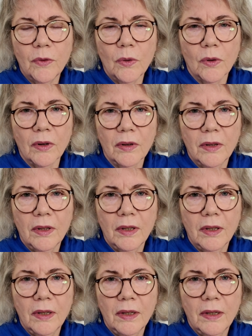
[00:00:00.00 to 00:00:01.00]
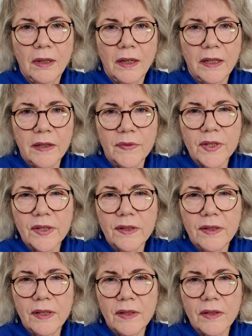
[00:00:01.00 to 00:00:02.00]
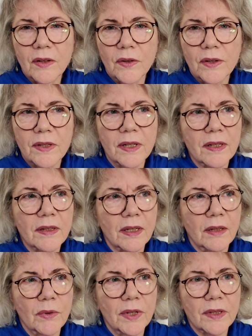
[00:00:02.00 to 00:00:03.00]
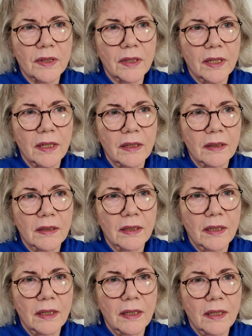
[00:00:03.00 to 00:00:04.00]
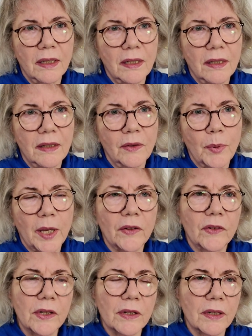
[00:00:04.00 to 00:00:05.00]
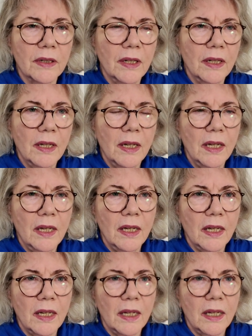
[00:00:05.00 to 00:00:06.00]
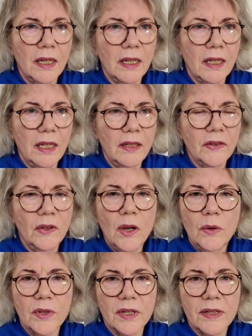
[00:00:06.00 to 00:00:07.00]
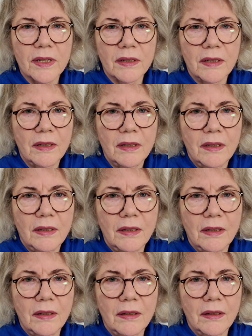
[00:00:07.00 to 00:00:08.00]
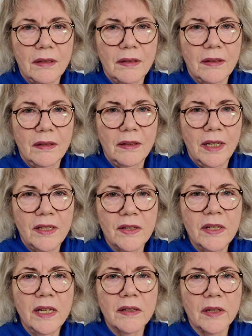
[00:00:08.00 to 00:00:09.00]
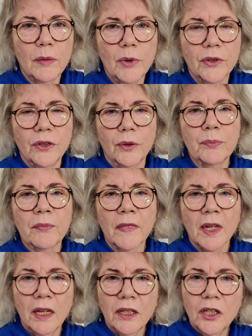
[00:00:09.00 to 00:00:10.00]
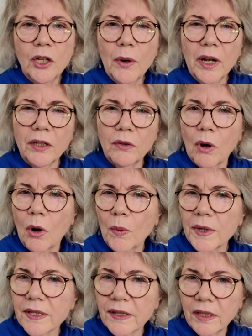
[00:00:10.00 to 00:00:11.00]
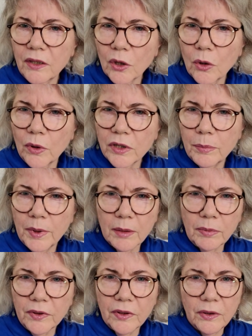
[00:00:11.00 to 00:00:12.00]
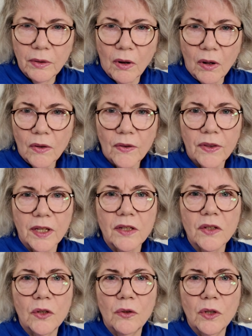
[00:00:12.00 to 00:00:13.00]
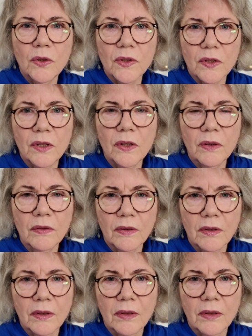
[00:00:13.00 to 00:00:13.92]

before. And ever since he's turned 60 recently, this past year, he's noticed it sneaks up on you. You know how you always think you're going to be able to do all the things you used to do,